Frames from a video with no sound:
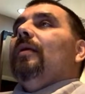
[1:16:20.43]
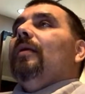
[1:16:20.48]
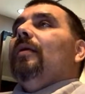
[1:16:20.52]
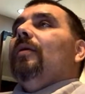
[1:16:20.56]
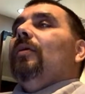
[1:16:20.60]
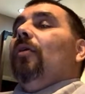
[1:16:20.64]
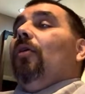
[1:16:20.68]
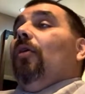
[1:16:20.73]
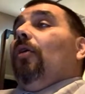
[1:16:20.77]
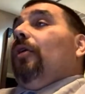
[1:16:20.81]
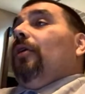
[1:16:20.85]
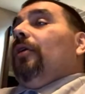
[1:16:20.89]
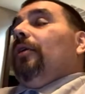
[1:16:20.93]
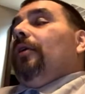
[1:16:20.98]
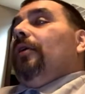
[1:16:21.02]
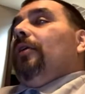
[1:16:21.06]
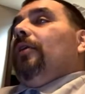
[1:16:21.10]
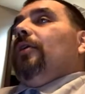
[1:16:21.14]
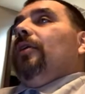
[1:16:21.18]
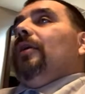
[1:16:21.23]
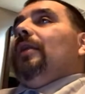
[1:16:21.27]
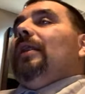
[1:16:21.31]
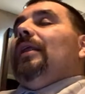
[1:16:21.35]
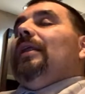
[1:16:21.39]
or,
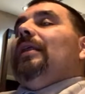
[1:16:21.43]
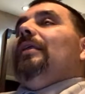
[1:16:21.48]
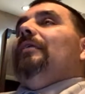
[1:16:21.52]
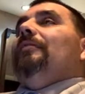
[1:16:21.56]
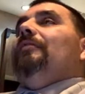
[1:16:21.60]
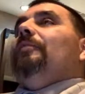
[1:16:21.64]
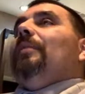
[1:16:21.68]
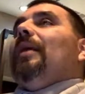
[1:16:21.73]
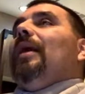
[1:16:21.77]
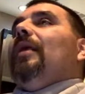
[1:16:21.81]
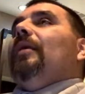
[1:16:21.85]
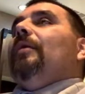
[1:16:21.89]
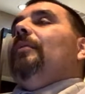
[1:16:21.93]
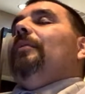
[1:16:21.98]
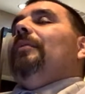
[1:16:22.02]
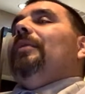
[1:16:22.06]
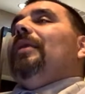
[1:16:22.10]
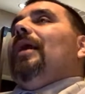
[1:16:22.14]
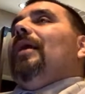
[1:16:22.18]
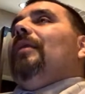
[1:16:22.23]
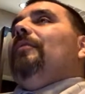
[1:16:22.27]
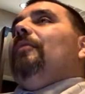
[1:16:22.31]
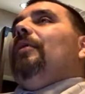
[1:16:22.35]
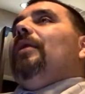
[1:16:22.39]
it didn't even matter.
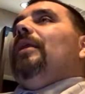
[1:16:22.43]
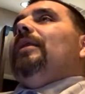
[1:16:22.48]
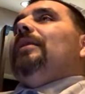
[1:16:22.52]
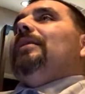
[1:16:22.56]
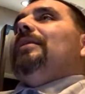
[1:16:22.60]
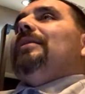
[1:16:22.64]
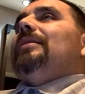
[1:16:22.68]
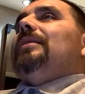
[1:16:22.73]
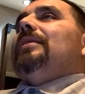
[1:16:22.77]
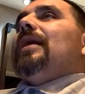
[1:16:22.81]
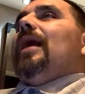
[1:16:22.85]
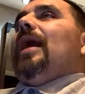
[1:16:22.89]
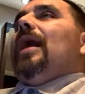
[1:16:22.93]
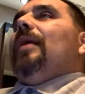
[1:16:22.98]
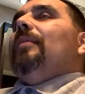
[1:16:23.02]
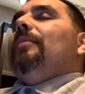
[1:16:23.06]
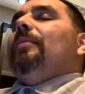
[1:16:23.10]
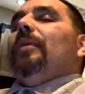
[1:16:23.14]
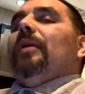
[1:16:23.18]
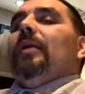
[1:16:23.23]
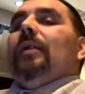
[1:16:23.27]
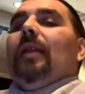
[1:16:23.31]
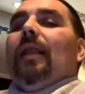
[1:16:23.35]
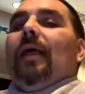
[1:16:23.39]
Not really time,
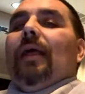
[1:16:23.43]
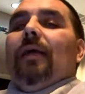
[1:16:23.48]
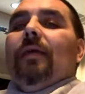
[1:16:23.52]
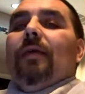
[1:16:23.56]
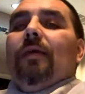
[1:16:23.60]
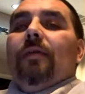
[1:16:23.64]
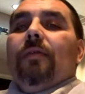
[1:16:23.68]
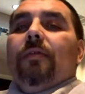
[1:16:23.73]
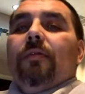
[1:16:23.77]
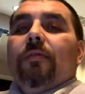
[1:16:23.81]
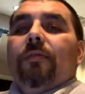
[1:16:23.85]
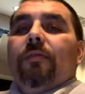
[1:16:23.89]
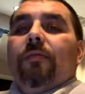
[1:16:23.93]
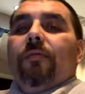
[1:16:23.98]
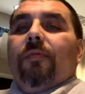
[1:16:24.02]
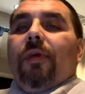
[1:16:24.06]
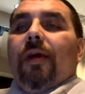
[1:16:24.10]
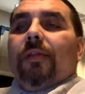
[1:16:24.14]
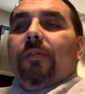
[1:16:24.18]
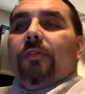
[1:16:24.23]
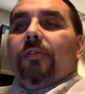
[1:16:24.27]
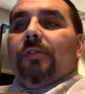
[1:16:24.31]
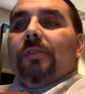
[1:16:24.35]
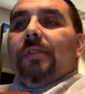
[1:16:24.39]
but like
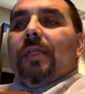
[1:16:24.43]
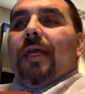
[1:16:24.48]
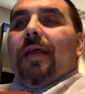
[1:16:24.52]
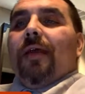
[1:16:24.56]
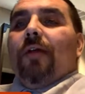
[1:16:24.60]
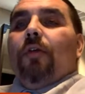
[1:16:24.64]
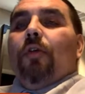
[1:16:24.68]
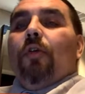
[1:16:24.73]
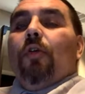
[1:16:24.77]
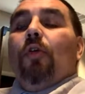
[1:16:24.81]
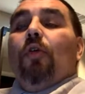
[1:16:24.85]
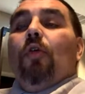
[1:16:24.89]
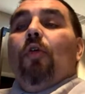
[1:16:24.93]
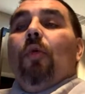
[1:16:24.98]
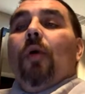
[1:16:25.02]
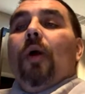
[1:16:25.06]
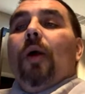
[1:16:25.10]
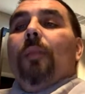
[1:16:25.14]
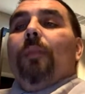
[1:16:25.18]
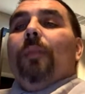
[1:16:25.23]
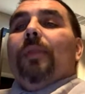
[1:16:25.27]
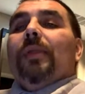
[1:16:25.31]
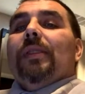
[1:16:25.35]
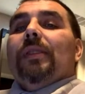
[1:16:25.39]
vatos that grew
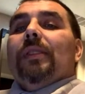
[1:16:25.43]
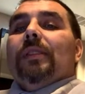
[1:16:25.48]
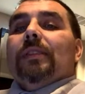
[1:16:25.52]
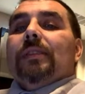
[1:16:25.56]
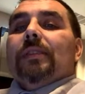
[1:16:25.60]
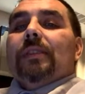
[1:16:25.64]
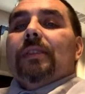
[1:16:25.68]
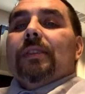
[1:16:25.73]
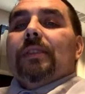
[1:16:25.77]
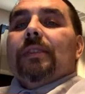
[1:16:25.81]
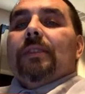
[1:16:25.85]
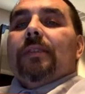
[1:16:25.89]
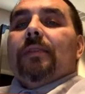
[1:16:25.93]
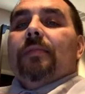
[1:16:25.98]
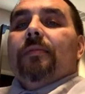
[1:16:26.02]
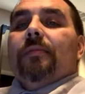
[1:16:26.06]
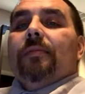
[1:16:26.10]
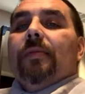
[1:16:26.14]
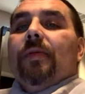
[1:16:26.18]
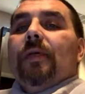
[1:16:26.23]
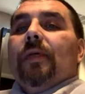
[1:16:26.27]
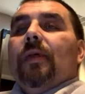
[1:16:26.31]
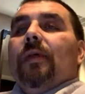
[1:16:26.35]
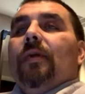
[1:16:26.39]
up in the system,
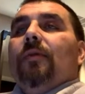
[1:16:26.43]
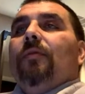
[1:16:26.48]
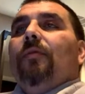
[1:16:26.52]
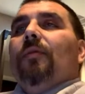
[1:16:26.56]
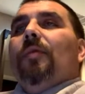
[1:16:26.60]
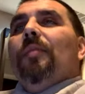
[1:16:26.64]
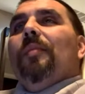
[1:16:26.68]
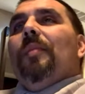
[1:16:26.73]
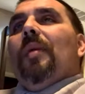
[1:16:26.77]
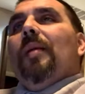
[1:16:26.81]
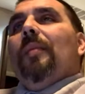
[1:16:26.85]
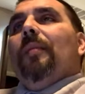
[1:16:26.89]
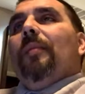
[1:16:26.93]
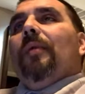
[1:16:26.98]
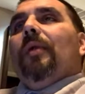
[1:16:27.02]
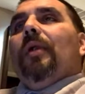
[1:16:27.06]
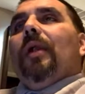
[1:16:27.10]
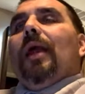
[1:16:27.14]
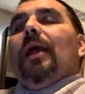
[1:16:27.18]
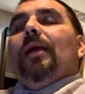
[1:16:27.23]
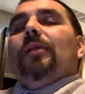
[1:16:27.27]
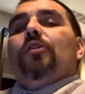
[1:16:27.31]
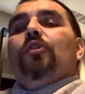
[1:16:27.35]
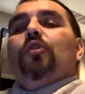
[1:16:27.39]
remember,
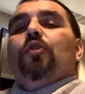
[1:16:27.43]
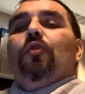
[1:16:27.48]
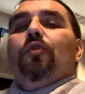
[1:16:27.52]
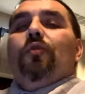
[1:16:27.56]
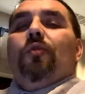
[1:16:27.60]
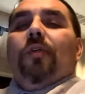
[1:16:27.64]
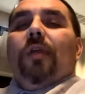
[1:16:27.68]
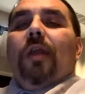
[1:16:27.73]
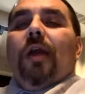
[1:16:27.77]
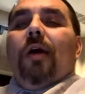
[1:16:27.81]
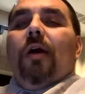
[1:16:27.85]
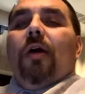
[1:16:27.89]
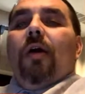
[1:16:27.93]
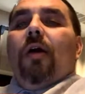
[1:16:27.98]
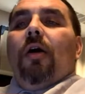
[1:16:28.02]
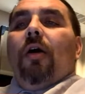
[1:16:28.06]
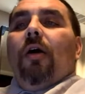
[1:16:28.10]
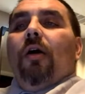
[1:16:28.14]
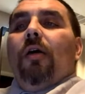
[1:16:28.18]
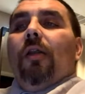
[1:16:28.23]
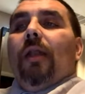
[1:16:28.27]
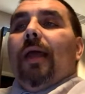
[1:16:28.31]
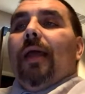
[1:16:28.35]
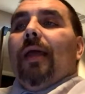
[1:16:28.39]
like juvenile
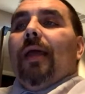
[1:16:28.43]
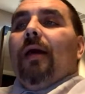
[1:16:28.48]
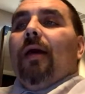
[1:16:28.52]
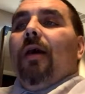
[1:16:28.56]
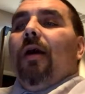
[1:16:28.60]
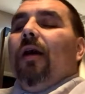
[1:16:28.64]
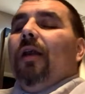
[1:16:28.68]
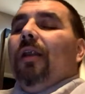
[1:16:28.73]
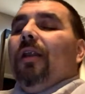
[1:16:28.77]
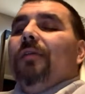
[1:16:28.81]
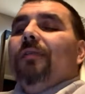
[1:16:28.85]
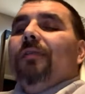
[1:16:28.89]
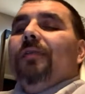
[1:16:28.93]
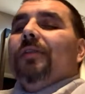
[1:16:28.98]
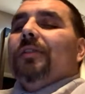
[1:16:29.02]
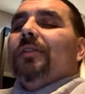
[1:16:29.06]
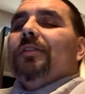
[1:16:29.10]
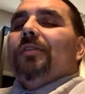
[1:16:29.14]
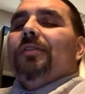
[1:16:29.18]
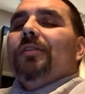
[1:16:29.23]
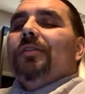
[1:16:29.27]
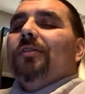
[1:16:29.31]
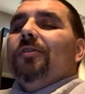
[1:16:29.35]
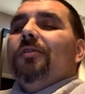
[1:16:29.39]
hall, like all of
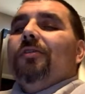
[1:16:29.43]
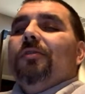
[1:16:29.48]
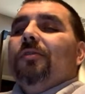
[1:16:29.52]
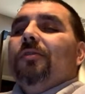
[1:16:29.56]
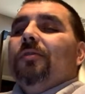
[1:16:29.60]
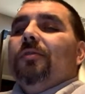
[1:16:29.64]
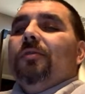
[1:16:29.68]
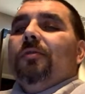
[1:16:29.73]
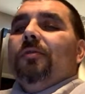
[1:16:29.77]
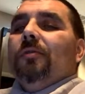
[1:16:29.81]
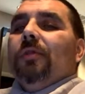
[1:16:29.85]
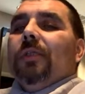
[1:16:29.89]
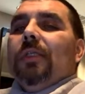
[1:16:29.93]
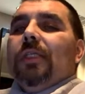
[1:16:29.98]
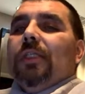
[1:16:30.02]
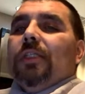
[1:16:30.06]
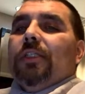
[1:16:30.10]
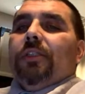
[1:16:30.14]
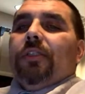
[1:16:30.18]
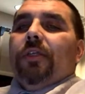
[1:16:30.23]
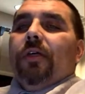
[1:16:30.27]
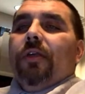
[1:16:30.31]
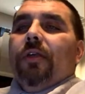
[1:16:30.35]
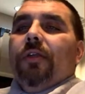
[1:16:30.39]
us knew
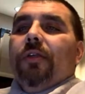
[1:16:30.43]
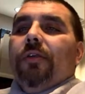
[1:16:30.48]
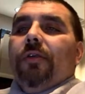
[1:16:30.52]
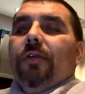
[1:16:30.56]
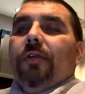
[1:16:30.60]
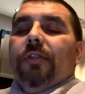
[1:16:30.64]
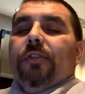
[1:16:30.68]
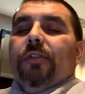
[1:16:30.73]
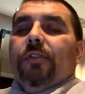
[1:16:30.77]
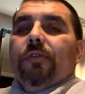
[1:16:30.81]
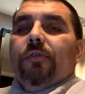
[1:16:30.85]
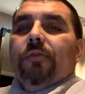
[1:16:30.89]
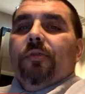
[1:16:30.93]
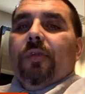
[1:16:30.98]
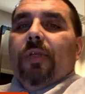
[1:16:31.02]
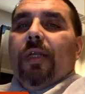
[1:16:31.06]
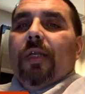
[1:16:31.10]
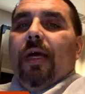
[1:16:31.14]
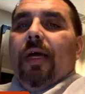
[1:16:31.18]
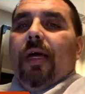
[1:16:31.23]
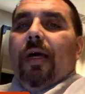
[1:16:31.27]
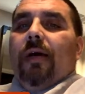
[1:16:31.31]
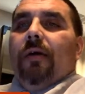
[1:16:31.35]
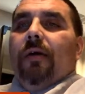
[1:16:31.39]
each other in
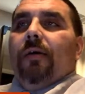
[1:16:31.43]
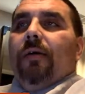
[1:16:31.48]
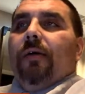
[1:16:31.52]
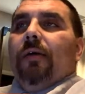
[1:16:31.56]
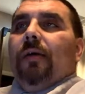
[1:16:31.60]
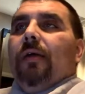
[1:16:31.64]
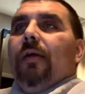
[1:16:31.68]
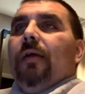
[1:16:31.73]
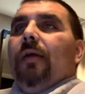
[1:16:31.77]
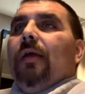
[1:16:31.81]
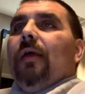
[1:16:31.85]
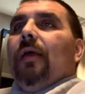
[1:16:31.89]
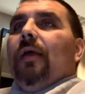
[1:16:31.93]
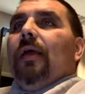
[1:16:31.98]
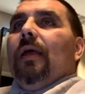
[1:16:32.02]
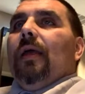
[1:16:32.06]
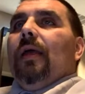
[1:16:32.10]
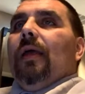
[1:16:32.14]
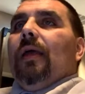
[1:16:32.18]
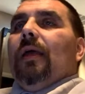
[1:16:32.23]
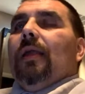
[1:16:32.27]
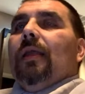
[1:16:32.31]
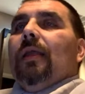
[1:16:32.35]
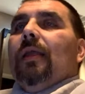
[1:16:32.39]
juvenile.
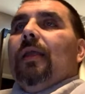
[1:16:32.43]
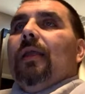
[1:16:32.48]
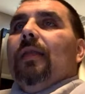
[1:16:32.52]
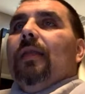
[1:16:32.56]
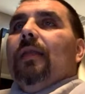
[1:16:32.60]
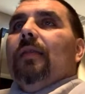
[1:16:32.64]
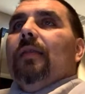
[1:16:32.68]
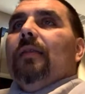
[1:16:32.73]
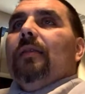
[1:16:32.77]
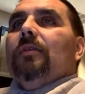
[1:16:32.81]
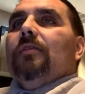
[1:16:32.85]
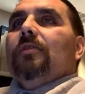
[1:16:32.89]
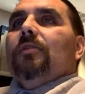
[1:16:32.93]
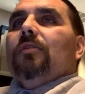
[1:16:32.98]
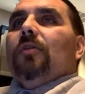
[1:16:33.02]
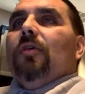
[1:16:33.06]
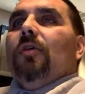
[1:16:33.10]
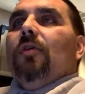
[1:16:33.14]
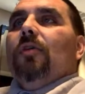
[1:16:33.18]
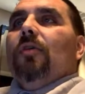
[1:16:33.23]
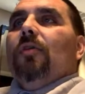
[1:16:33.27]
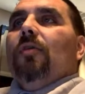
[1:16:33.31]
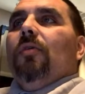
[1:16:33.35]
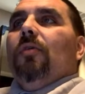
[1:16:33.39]
And
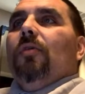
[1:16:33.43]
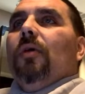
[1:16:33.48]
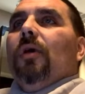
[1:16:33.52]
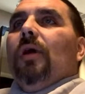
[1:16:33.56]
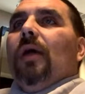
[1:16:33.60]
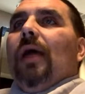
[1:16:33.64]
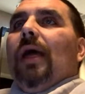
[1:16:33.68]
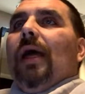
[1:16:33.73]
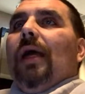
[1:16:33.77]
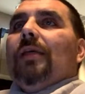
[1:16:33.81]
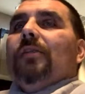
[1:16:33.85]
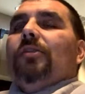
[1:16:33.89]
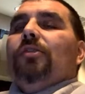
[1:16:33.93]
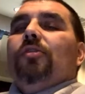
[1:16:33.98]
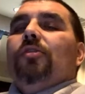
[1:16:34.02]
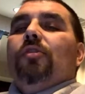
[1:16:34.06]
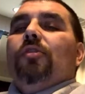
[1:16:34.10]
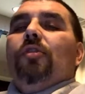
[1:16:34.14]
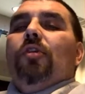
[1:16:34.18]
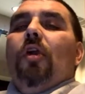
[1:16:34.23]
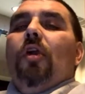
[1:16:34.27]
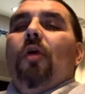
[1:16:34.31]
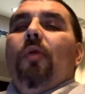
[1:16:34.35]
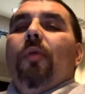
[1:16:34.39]
so as you
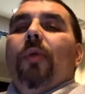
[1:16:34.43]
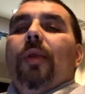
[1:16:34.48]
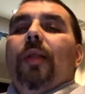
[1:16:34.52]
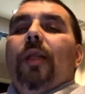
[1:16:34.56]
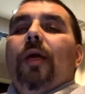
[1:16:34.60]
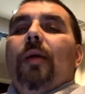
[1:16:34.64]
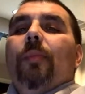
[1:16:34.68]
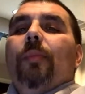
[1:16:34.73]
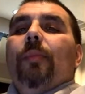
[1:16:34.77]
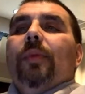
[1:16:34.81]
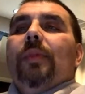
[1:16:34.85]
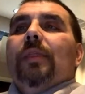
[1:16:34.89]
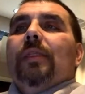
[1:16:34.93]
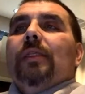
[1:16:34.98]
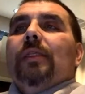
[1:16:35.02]
growing up in